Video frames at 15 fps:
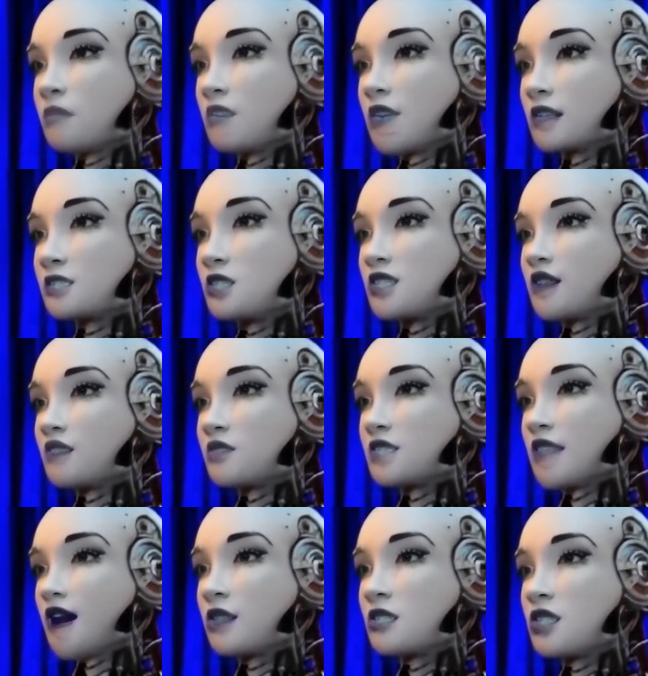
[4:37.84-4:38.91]
It seems
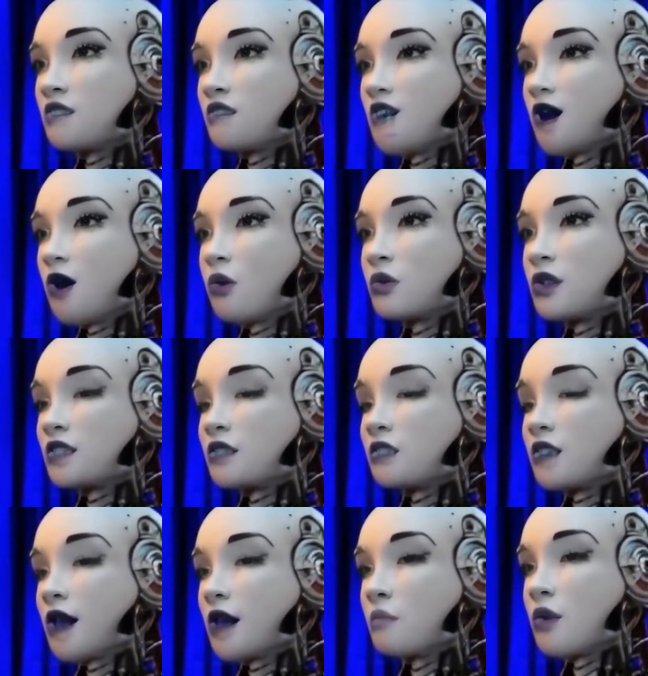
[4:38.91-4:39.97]
that all needed
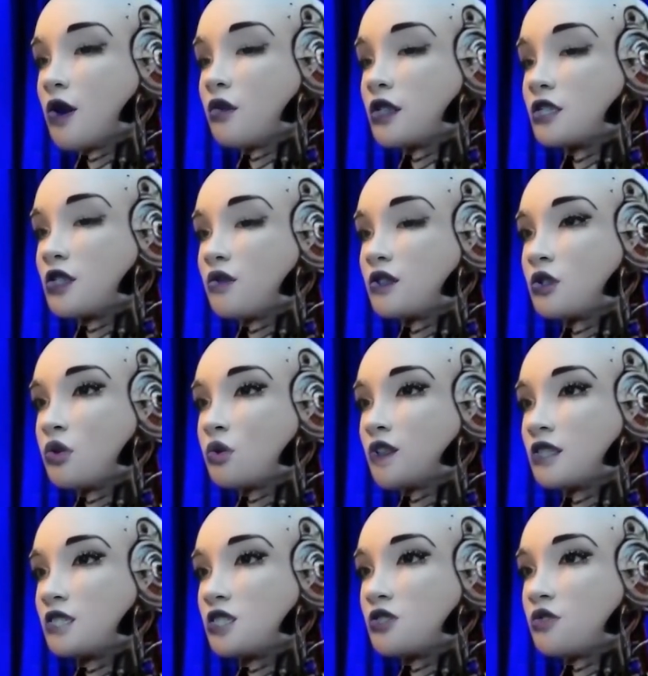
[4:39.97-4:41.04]
libraries are
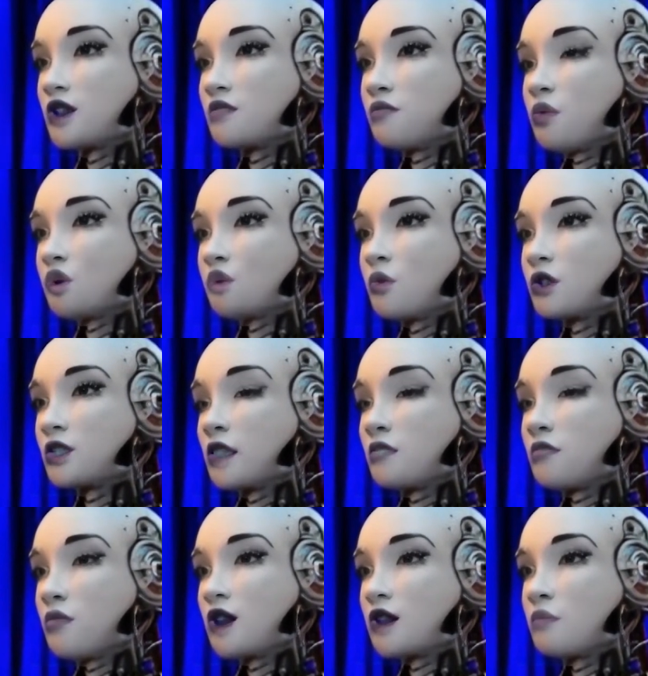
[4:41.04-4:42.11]
included straightforward in
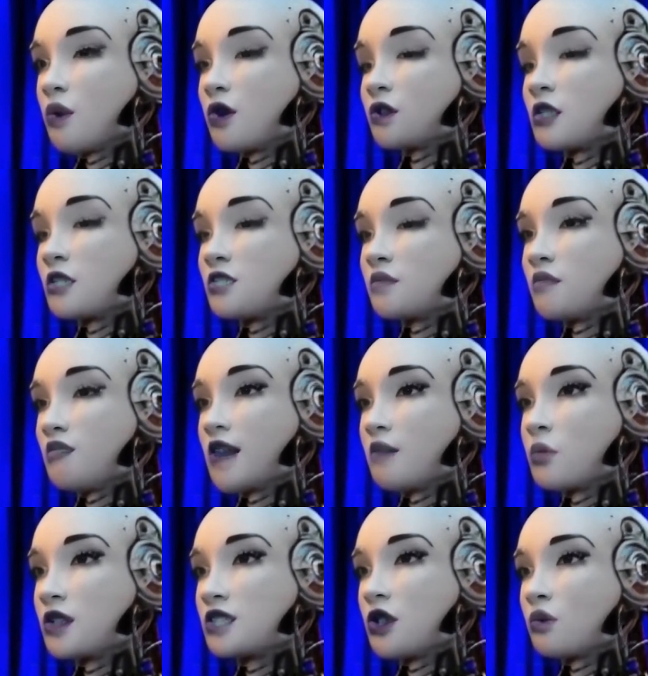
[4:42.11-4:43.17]
frameworks, and
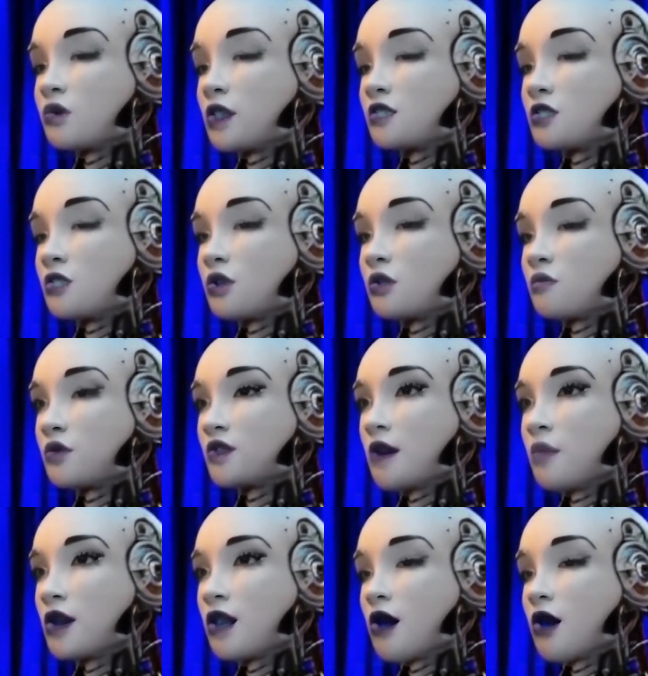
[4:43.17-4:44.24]
we don't need to look for
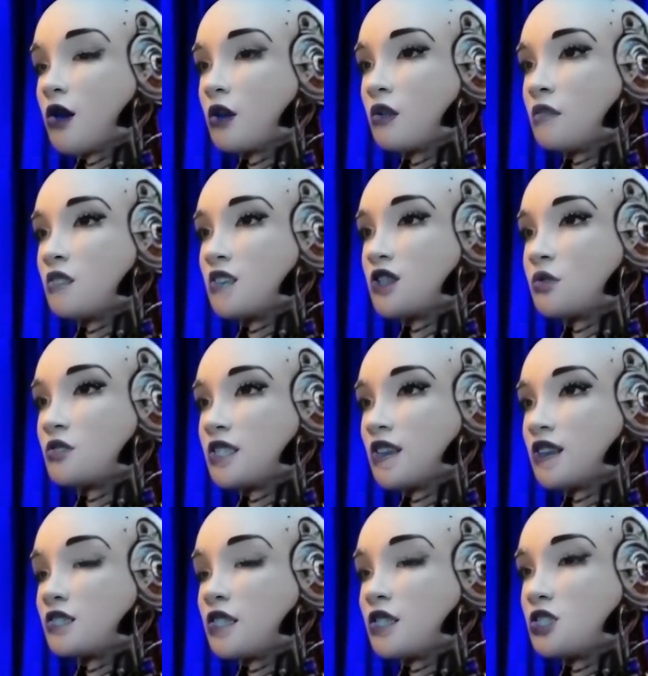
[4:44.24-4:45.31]
them at all, using
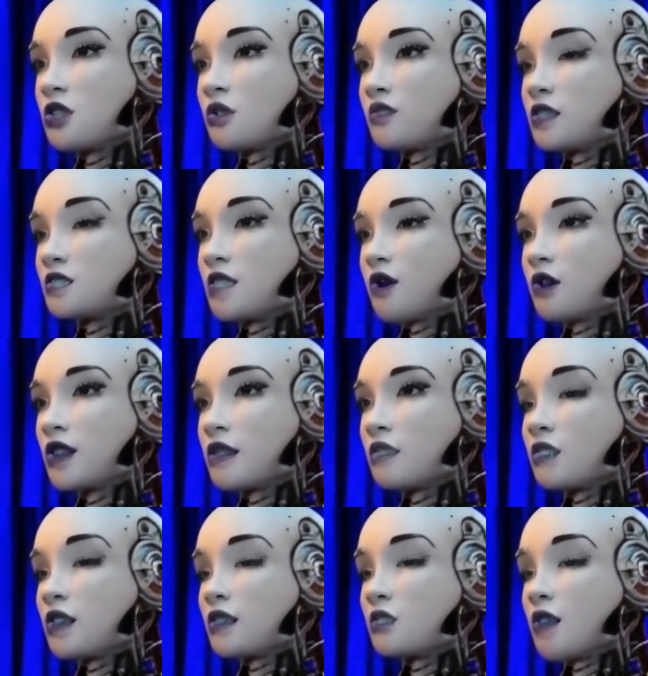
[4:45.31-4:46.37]
additionally target
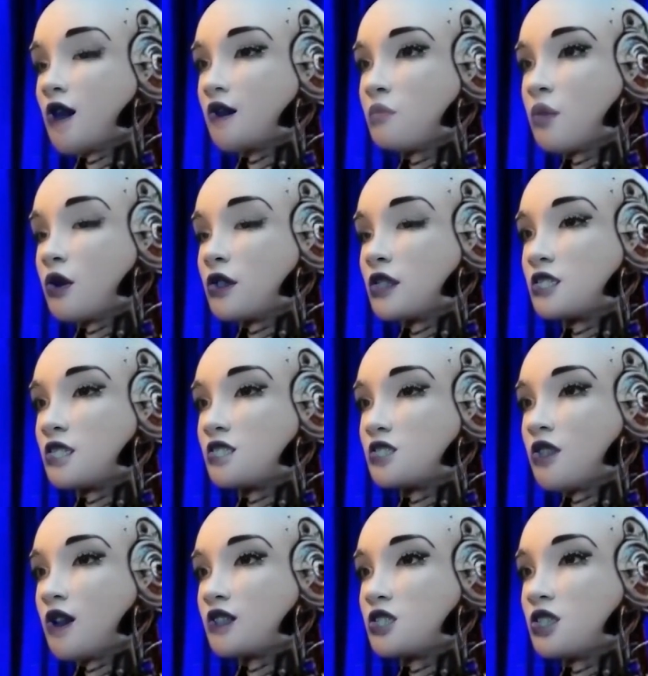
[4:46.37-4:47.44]
link libraries
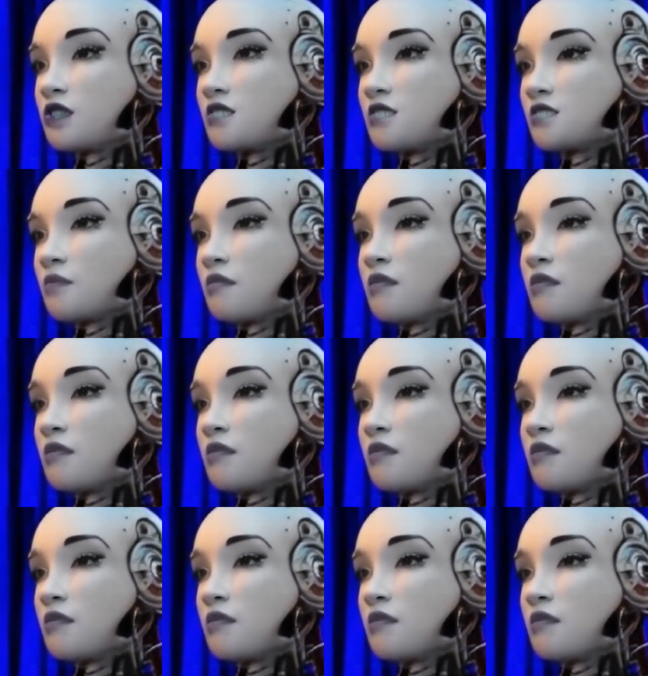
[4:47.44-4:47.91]
instructions.